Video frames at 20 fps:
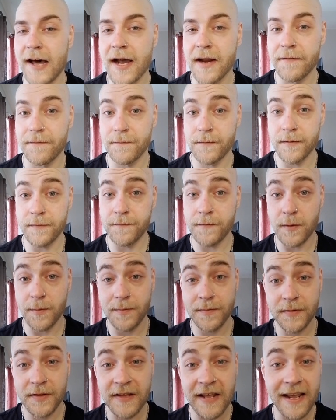life
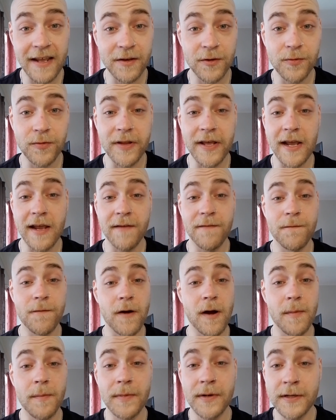from day to day,
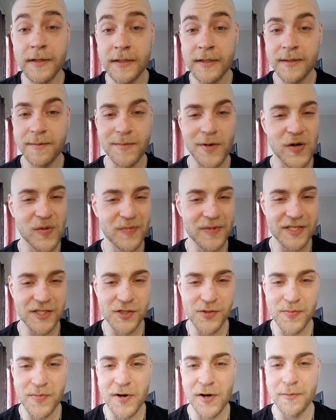from
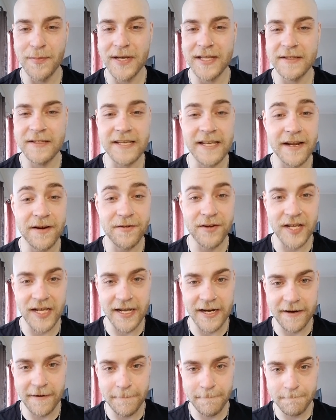moment to moment, year to
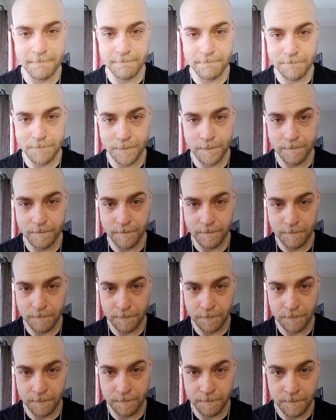year.
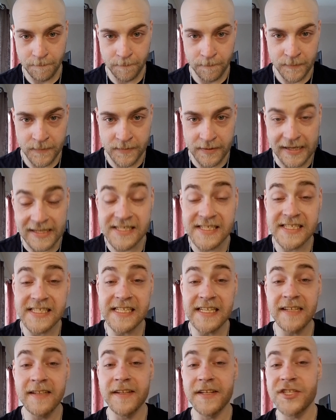And
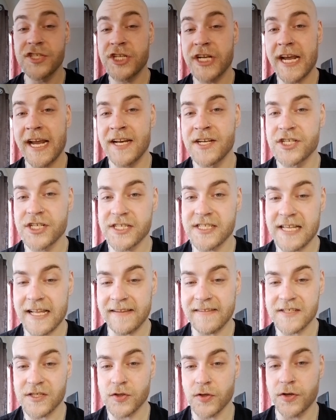see the changes
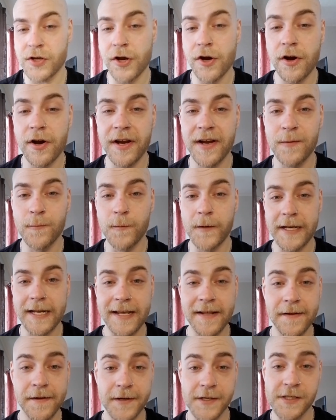that is occurring
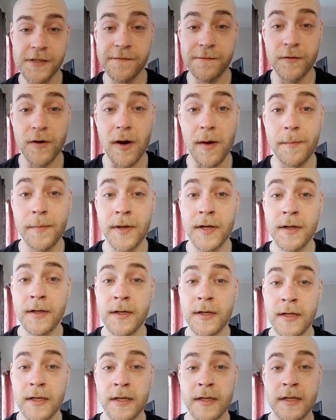within us from
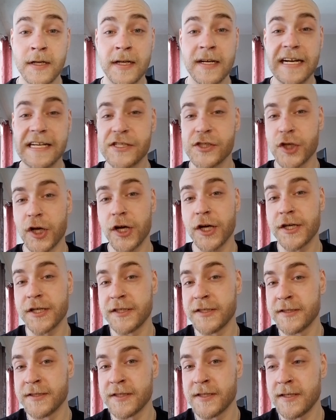a
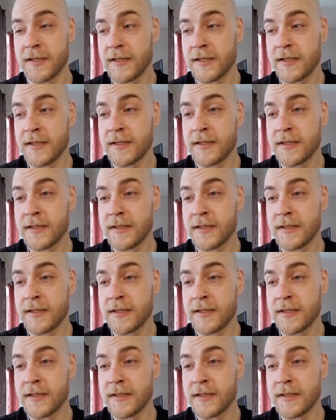certain